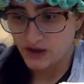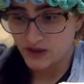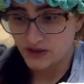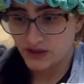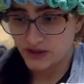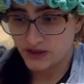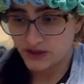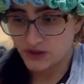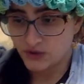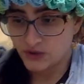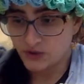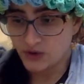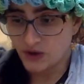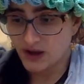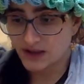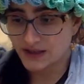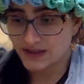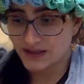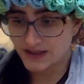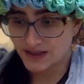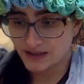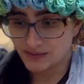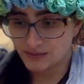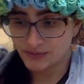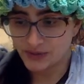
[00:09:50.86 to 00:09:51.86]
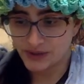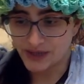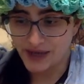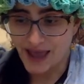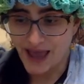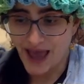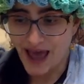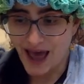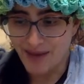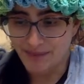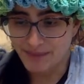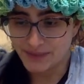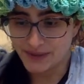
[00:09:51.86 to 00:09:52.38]
They do not simply
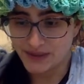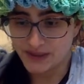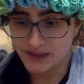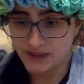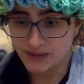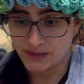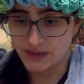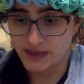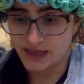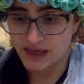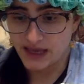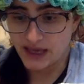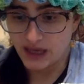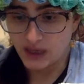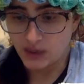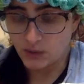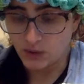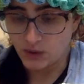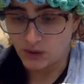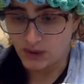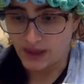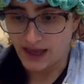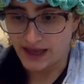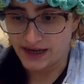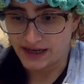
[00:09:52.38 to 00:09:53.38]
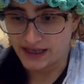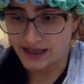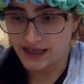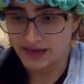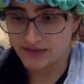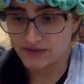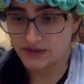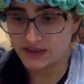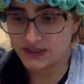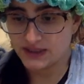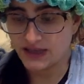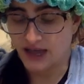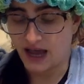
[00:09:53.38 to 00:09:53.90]
happen to be equal at a
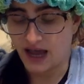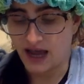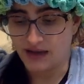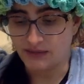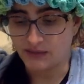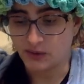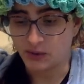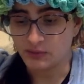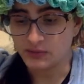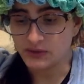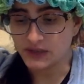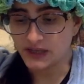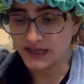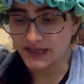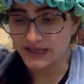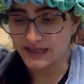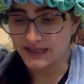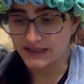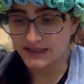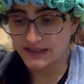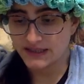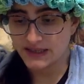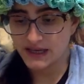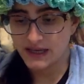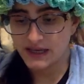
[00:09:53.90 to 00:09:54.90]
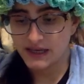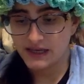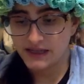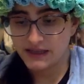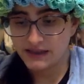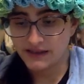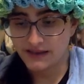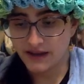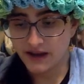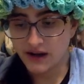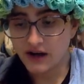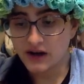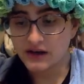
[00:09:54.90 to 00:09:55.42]
given time or place.
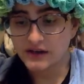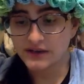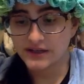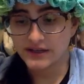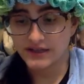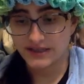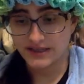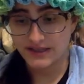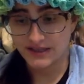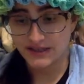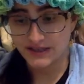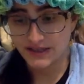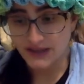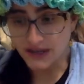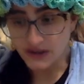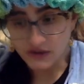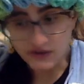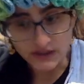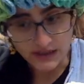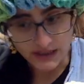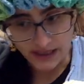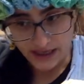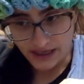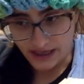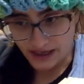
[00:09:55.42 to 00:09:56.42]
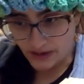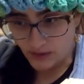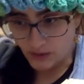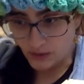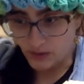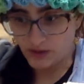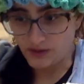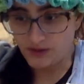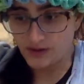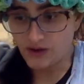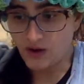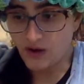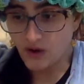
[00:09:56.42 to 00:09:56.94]
They are necessarily
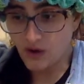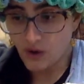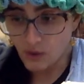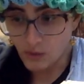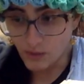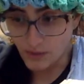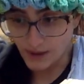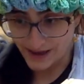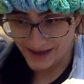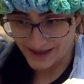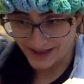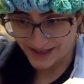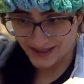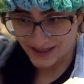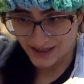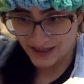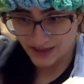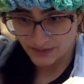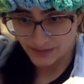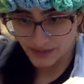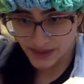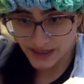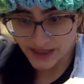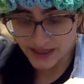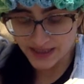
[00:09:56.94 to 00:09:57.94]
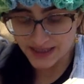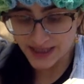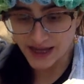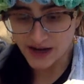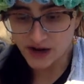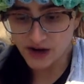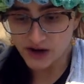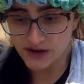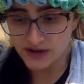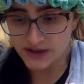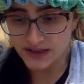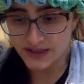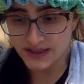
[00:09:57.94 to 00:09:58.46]
equal, always, because they
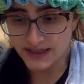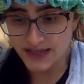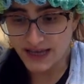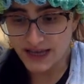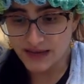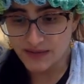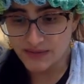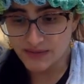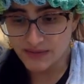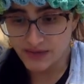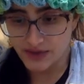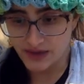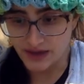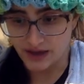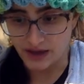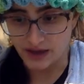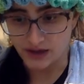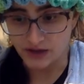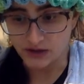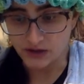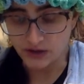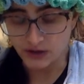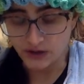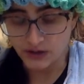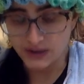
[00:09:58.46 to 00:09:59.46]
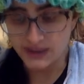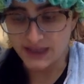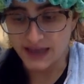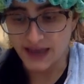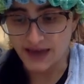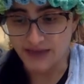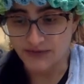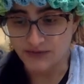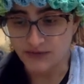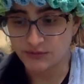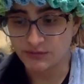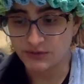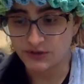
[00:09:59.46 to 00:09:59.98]
are the same thing looked
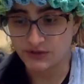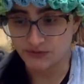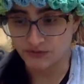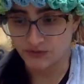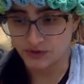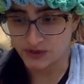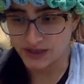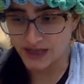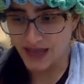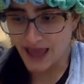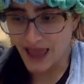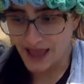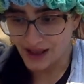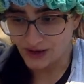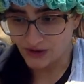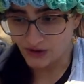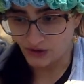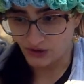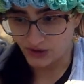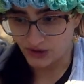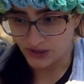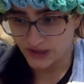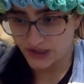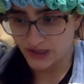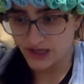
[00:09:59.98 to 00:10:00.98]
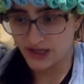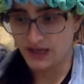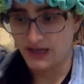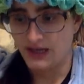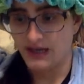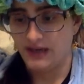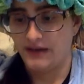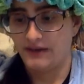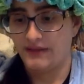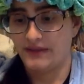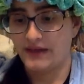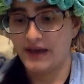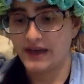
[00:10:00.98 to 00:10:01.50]
at from different angles,
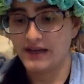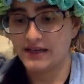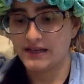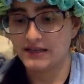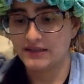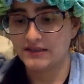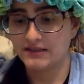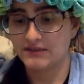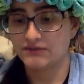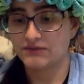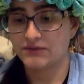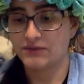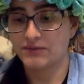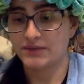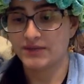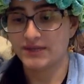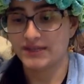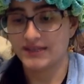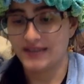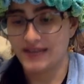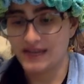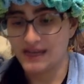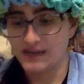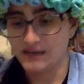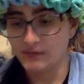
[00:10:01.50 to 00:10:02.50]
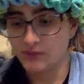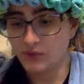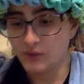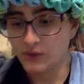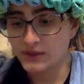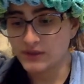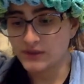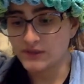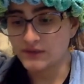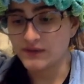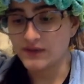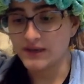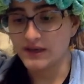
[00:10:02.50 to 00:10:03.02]
That is, from the standpoint of